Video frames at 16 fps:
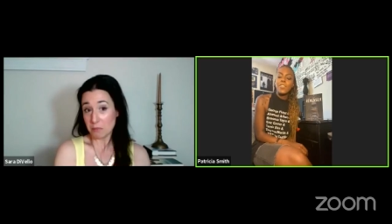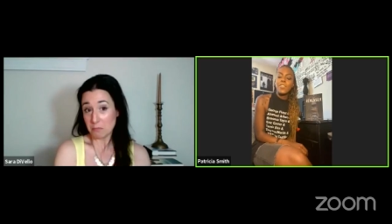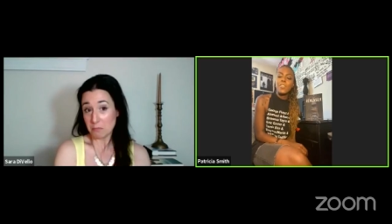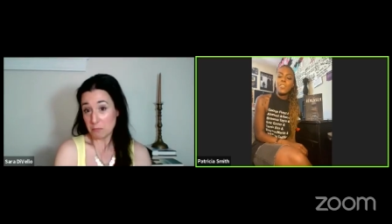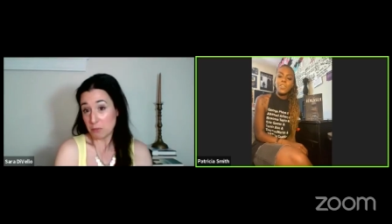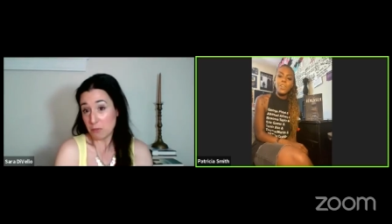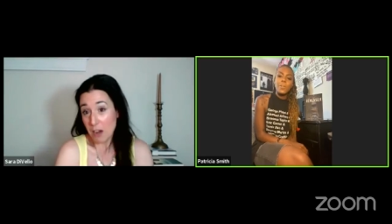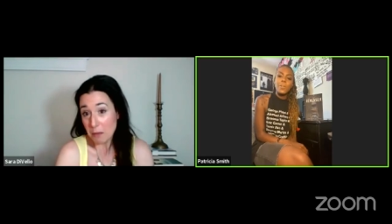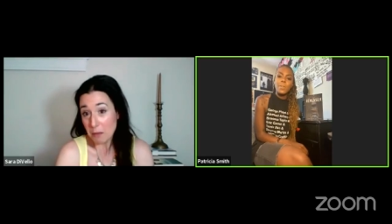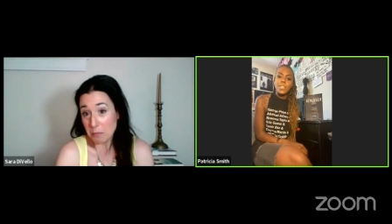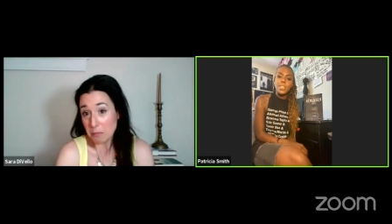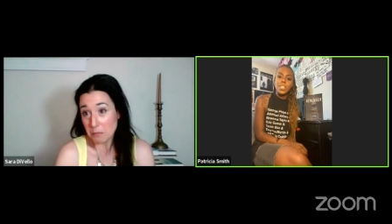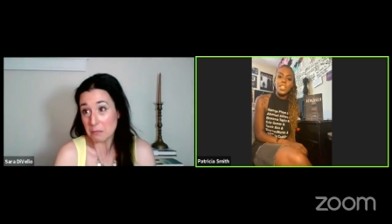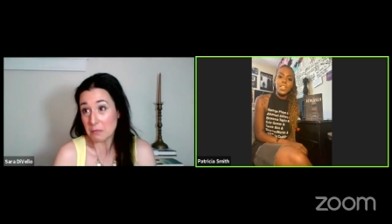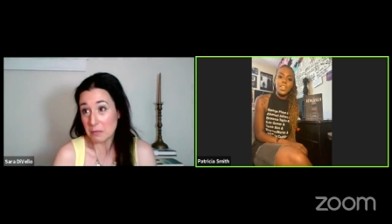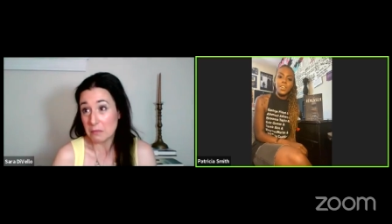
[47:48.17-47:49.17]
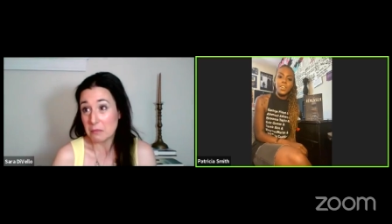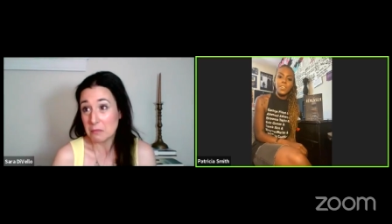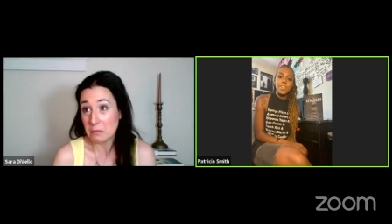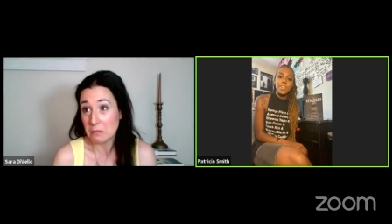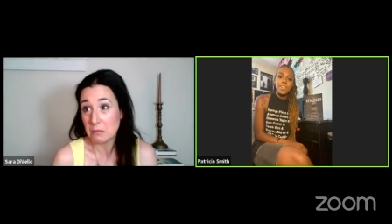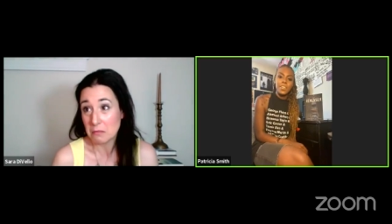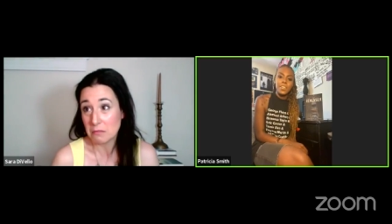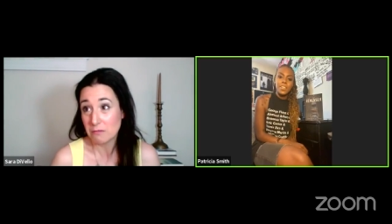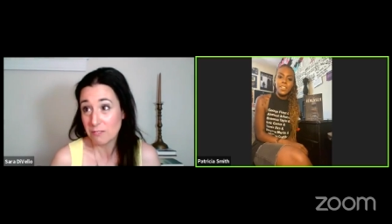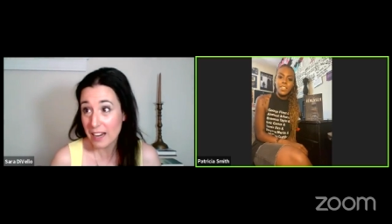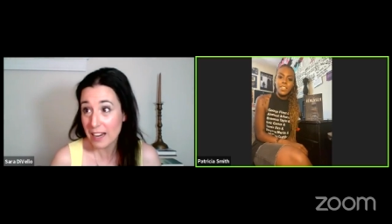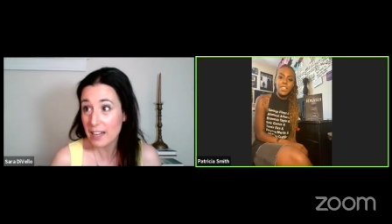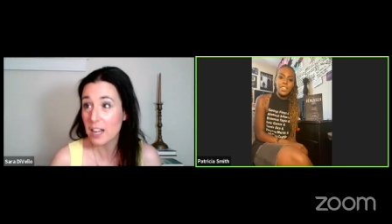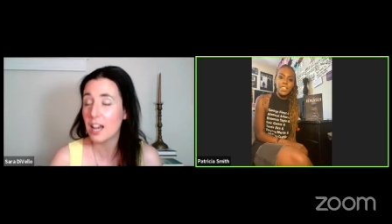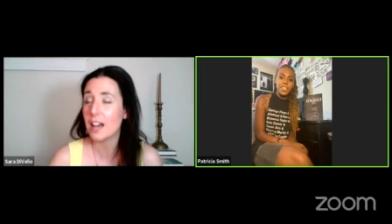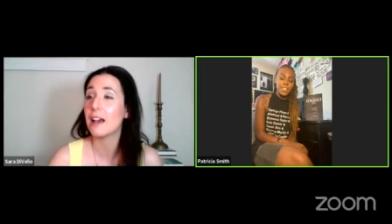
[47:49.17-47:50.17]
or know what to do.
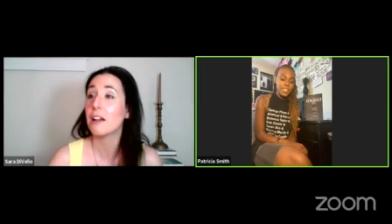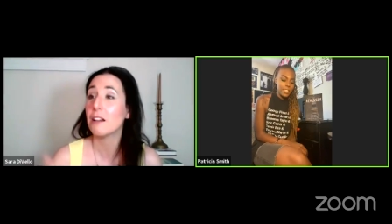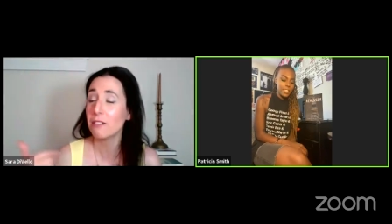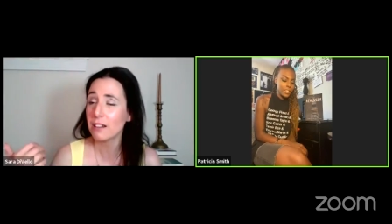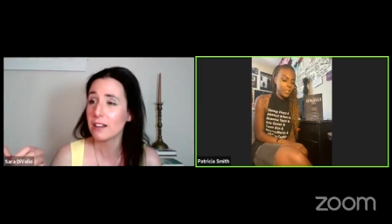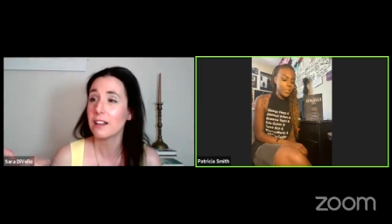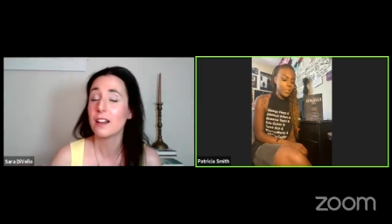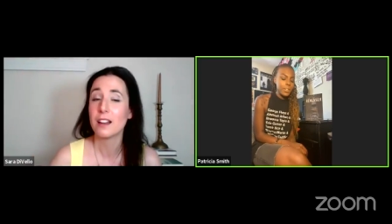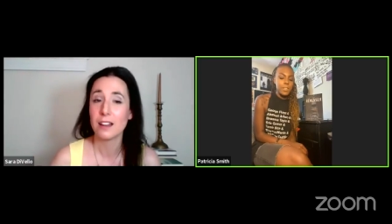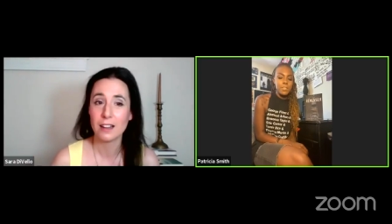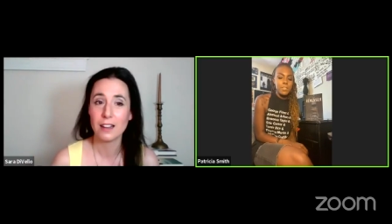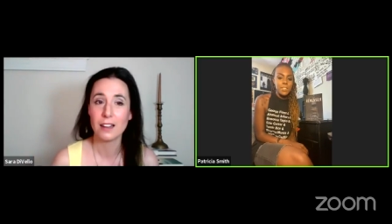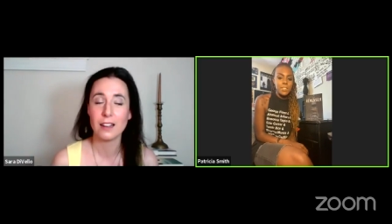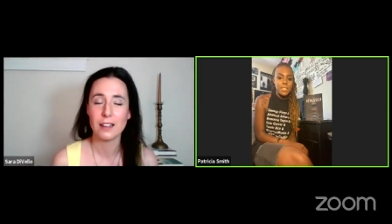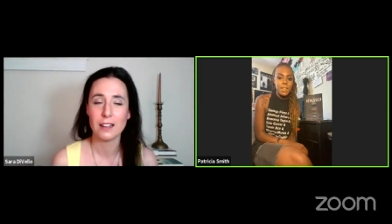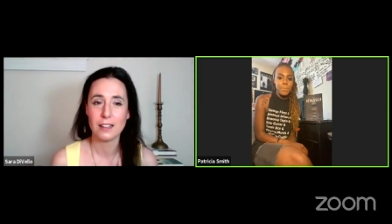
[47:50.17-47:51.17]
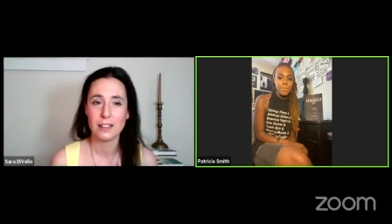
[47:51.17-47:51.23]
Right. Or he'll just help me calm down.